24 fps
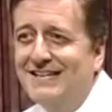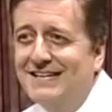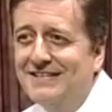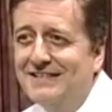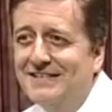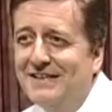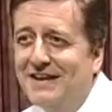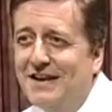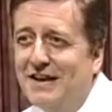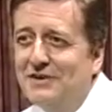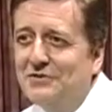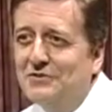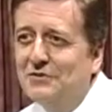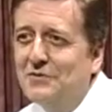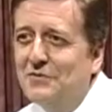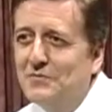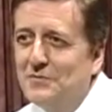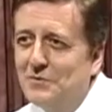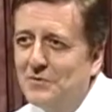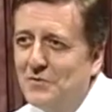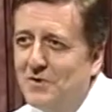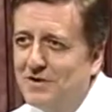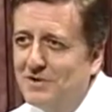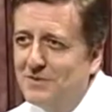and they ask you if
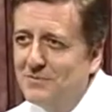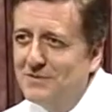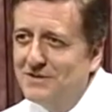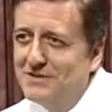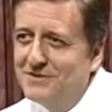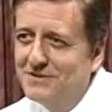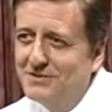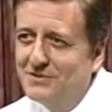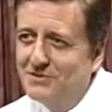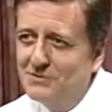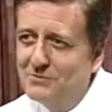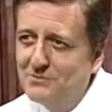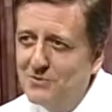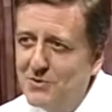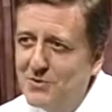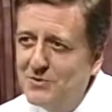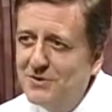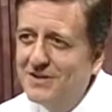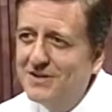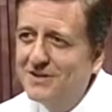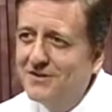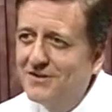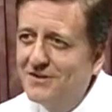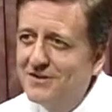you want to be in the
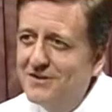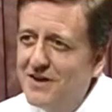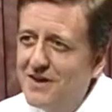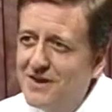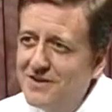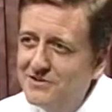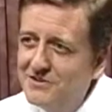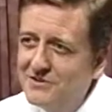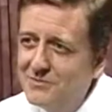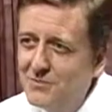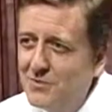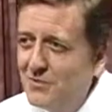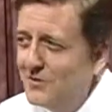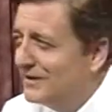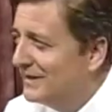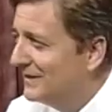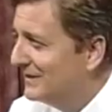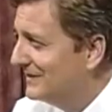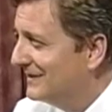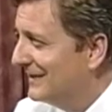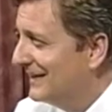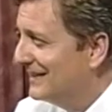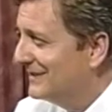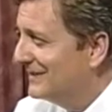smoking or the non-smoking
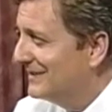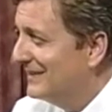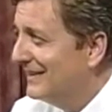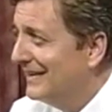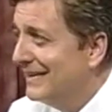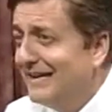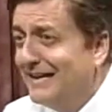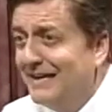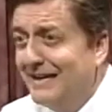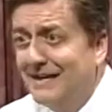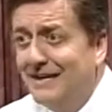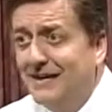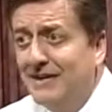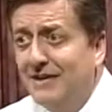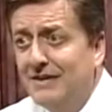section,